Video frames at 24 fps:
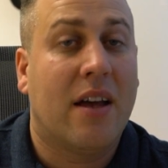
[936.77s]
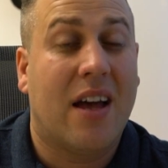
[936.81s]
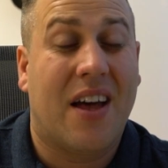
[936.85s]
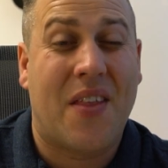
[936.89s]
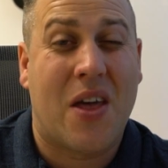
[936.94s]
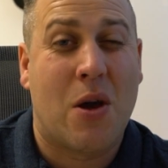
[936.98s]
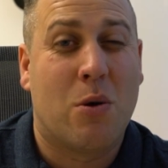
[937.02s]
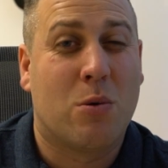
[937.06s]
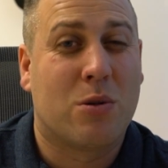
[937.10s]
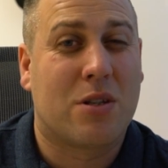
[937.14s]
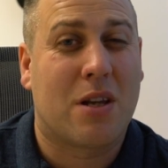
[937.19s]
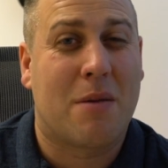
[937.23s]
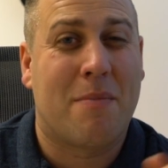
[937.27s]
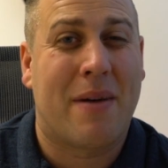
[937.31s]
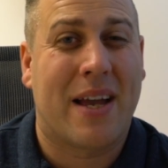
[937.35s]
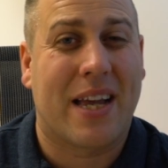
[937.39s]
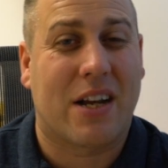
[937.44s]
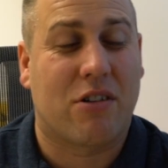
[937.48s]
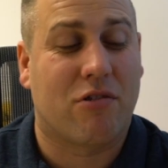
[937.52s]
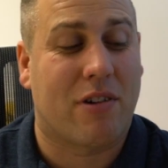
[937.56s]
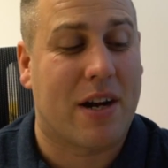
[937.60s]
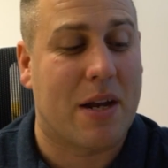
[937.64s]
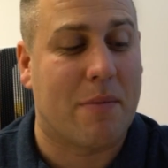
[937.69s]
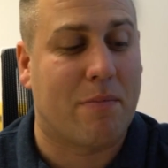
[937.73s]
And they also make
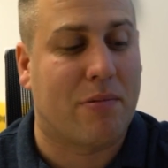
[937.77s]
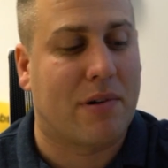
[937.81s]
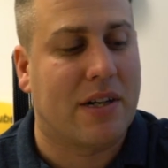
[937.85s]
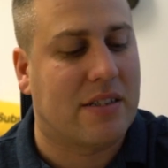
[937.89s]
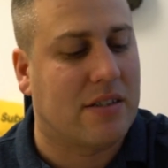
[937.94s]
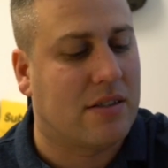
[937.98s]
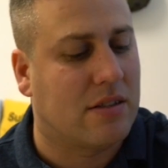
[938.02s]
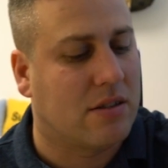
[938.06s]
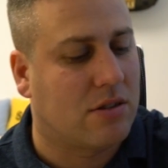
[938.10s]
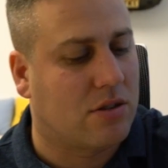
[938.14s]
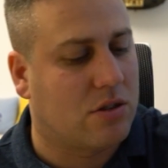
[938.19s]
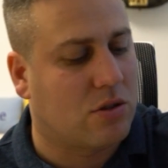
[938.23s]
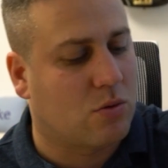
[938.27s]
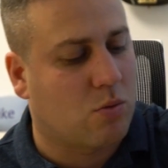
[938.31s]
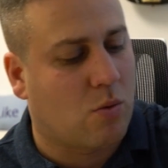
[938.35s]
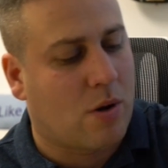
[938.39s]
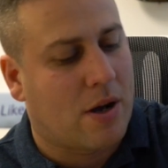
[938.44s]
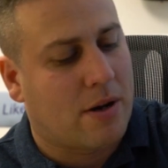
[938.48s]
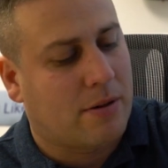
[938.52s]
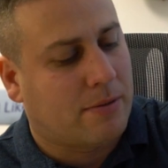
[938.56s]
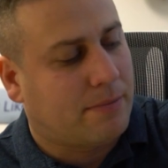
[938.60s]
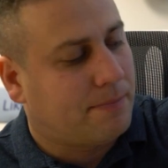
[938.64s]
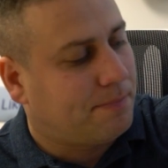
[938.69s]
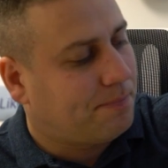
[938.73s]
great presents as
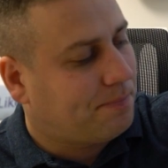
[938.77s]
well.